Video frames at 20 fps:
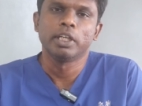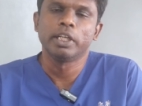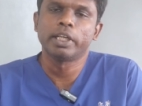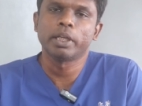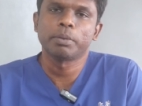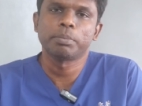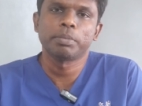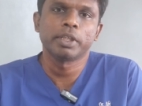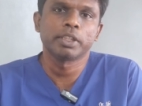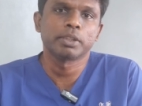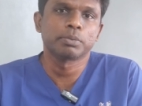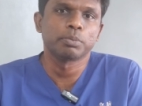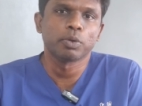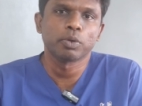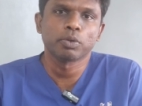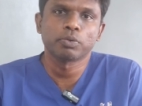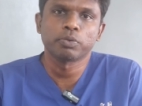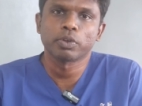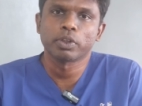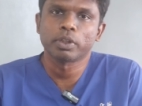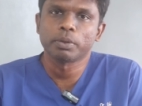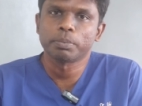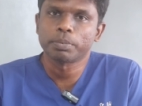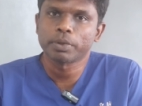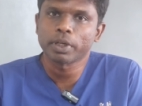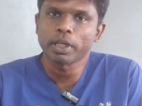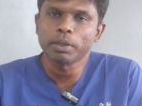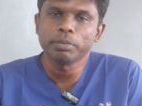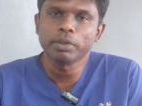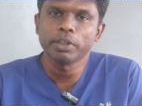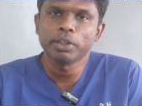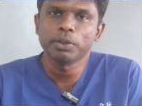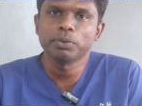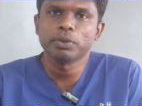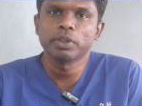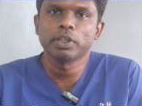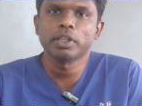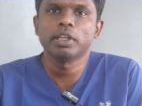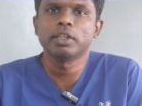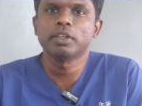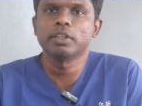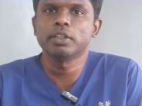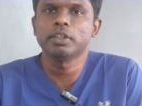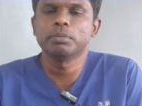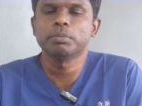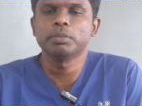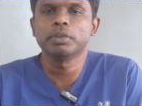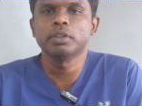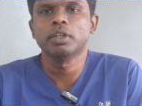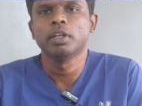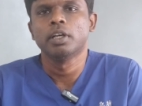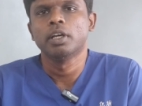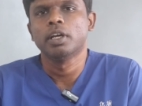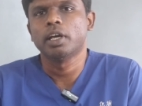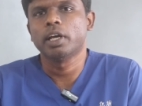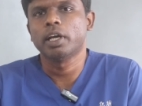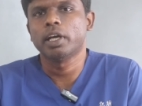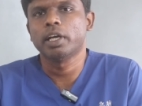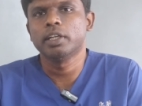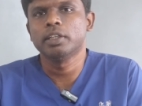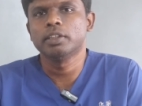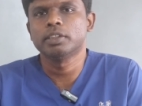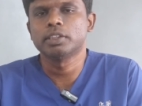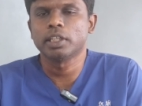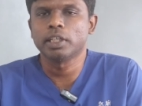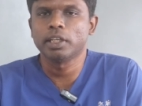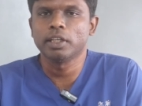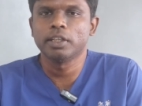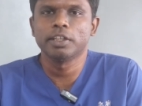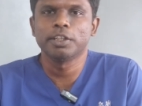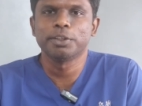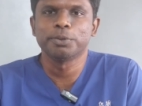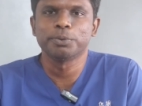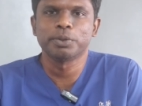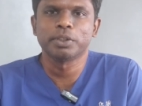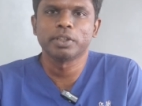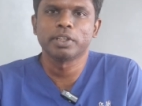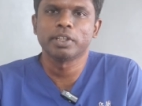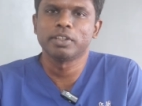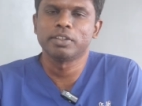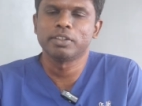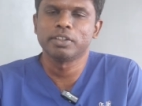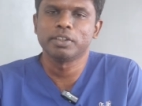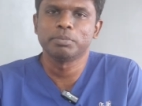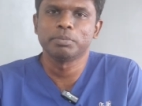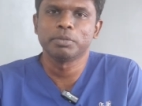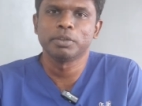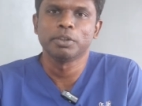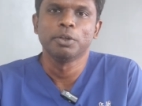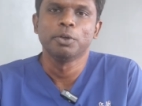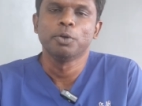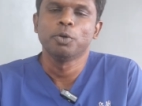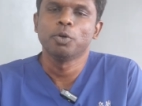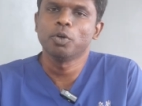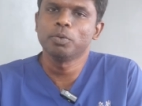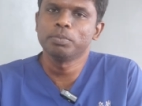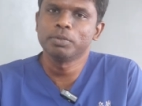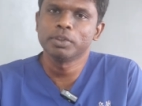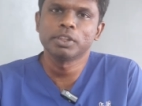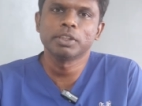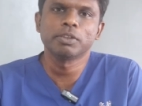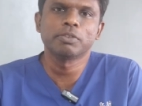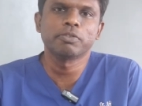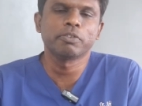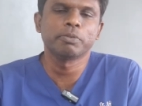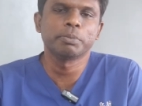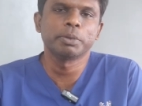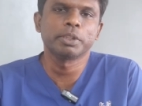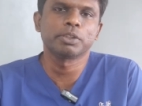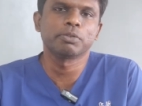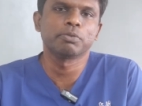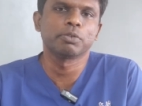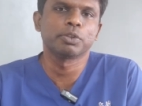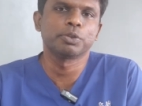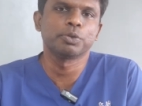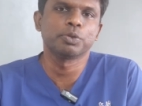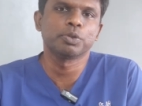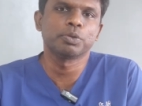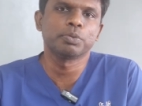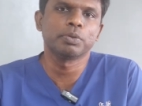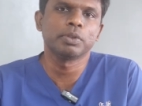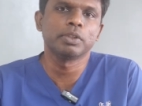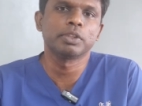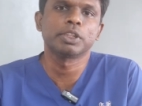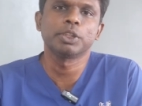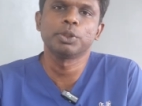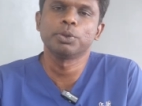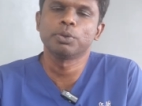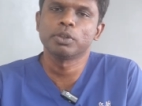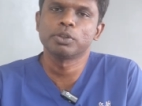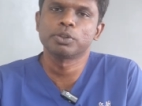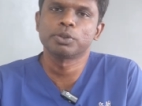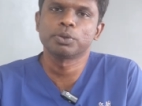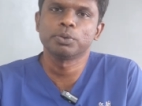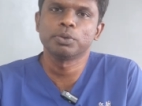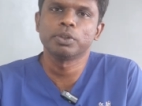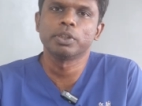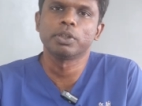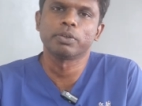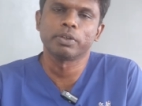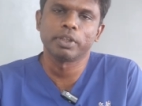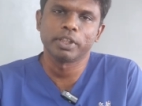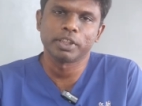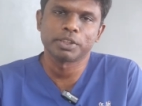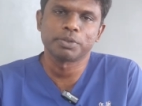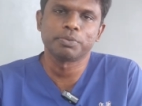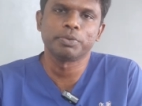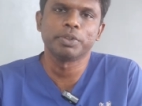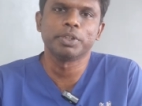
It applies both for the primary root canal treatment and secondary root canal treatment. Hope this information was useful. See you all soon in our next